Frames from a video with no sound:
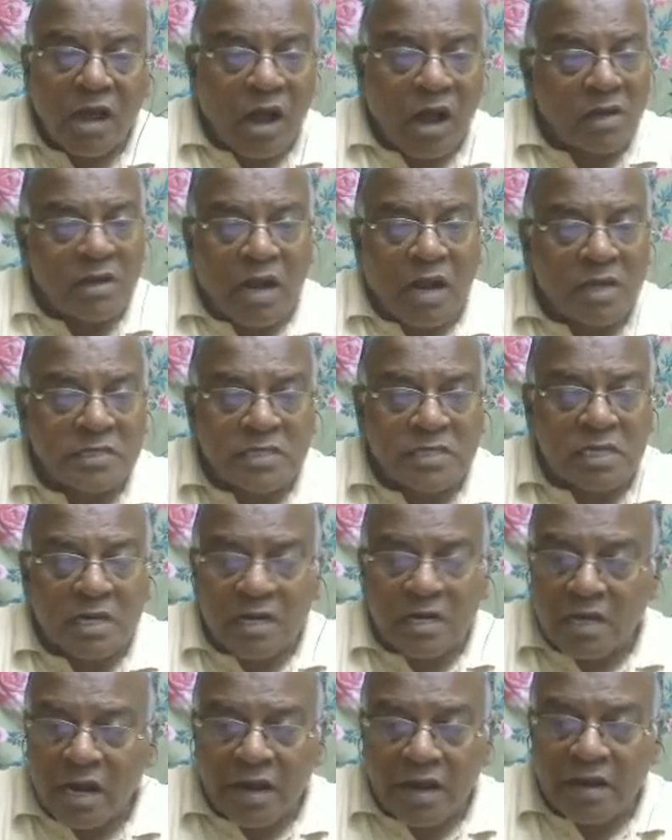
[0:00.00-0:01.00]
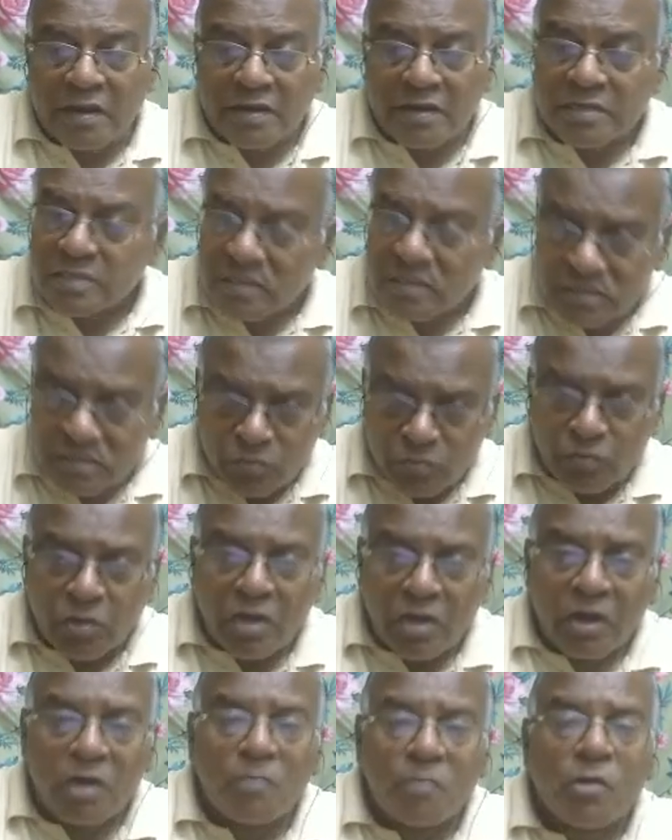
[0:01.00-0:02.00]
and cultural recognition. It's
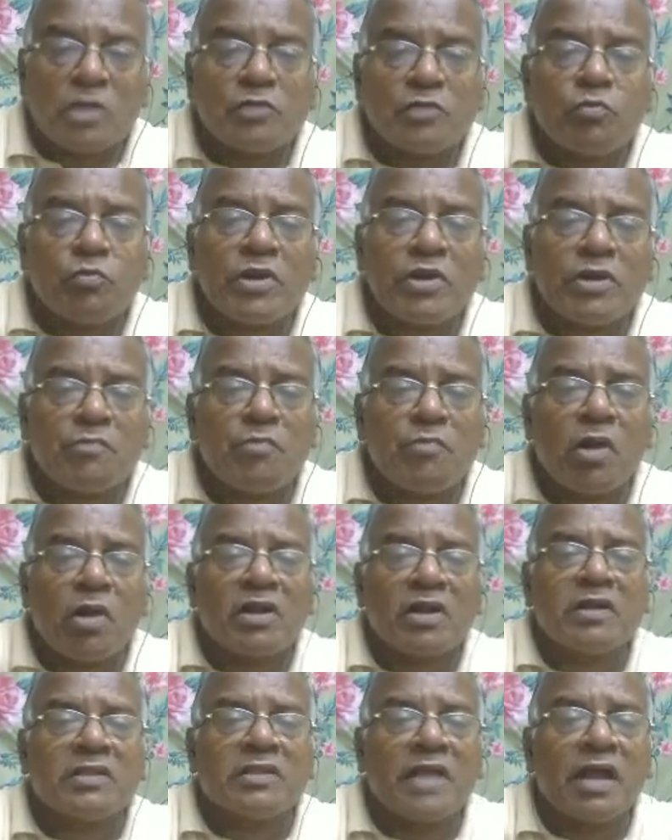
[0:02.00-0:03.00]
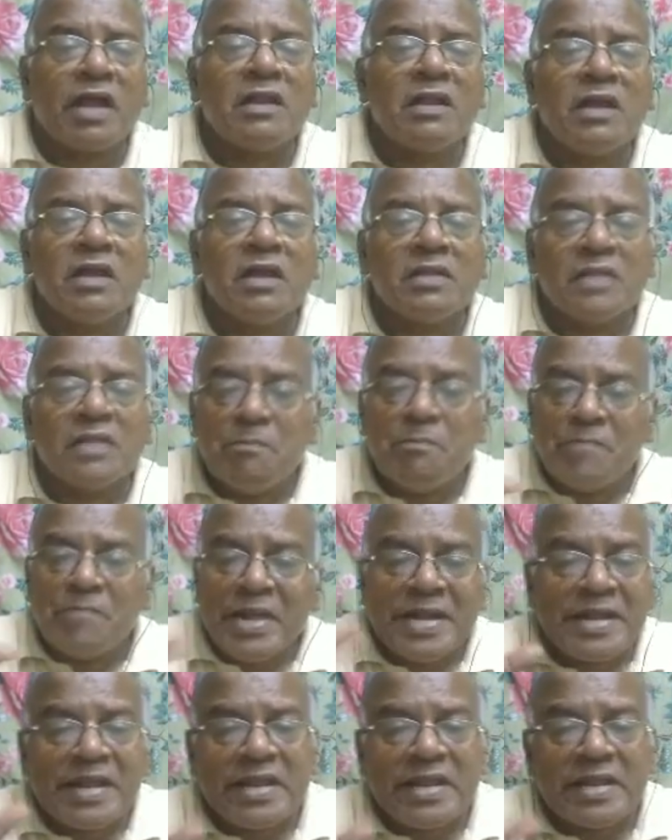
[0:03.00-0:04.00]
much more important than the
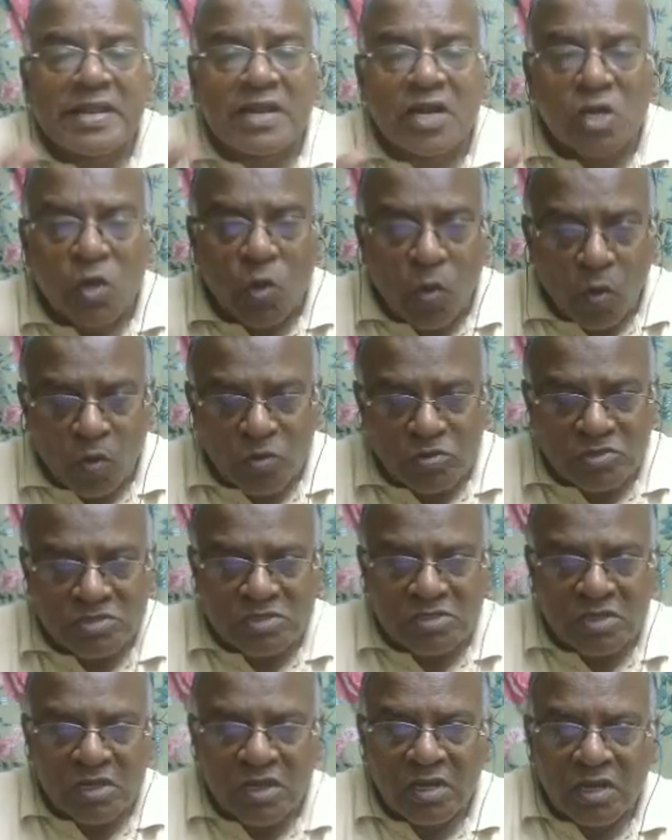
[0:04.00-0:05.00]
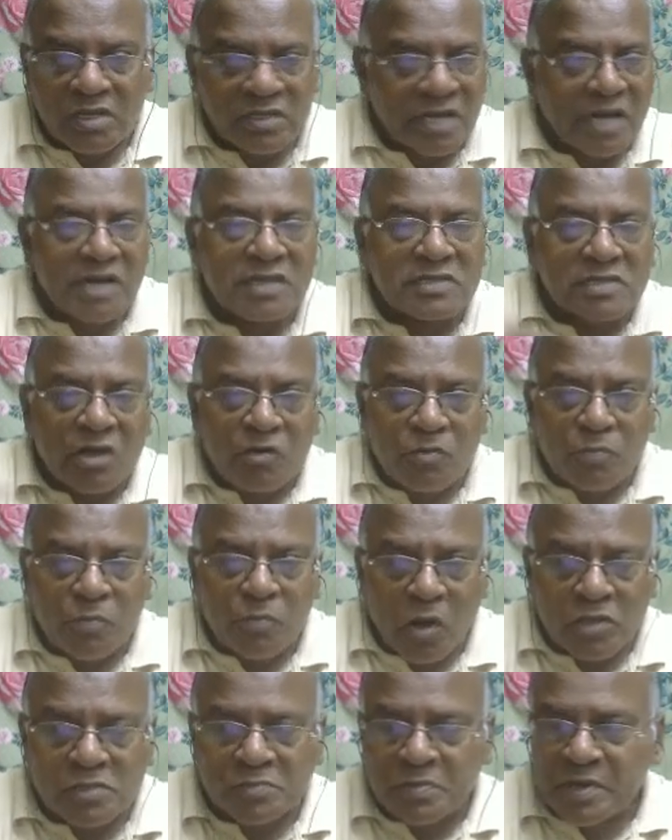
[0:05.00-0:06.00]
material goals. That is our
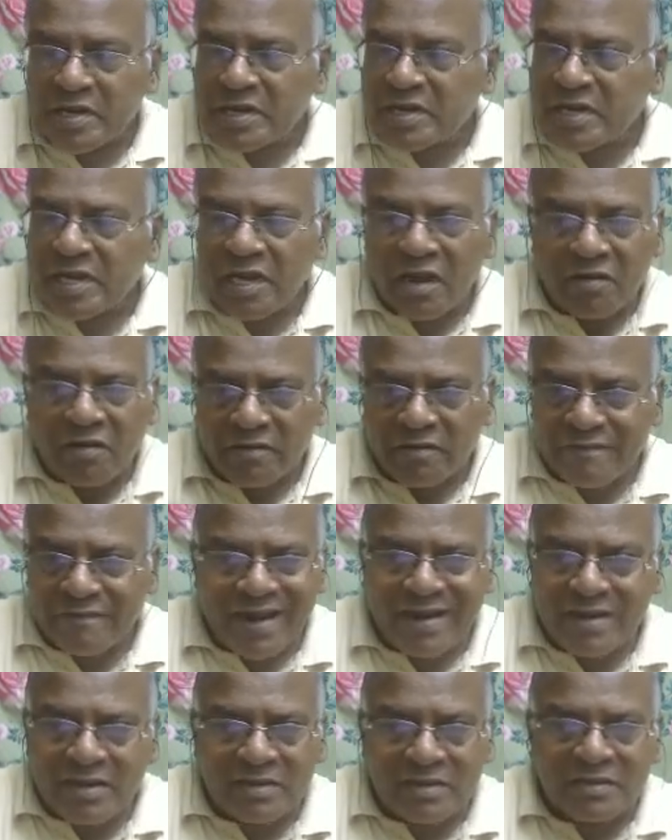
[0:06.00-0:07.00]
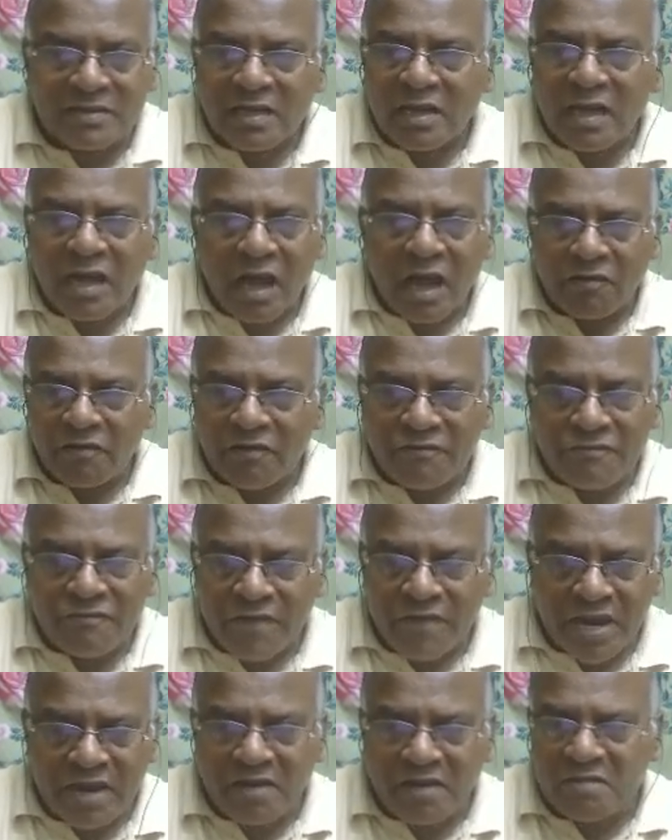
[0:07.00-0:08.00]
prosperity, our wealth, our
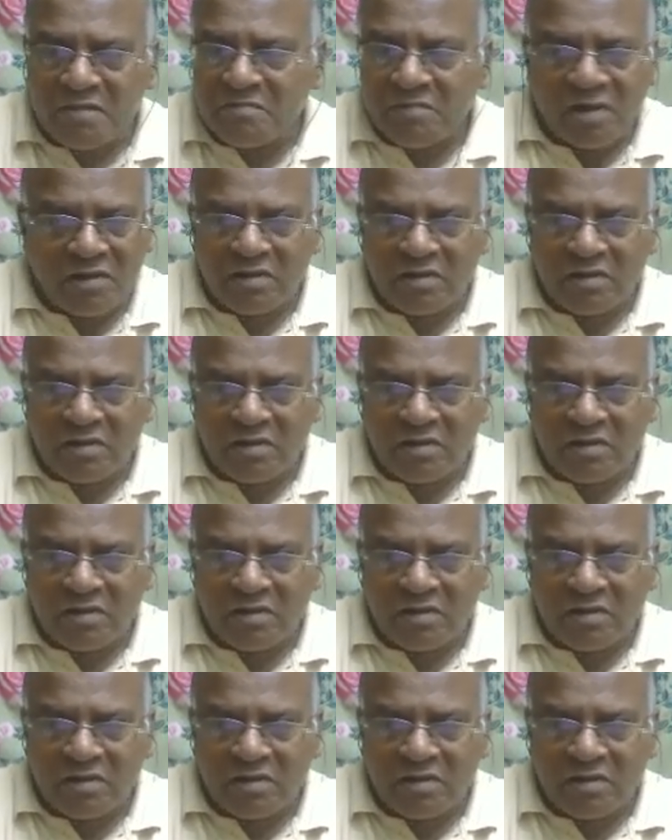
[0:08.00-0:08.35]
fame,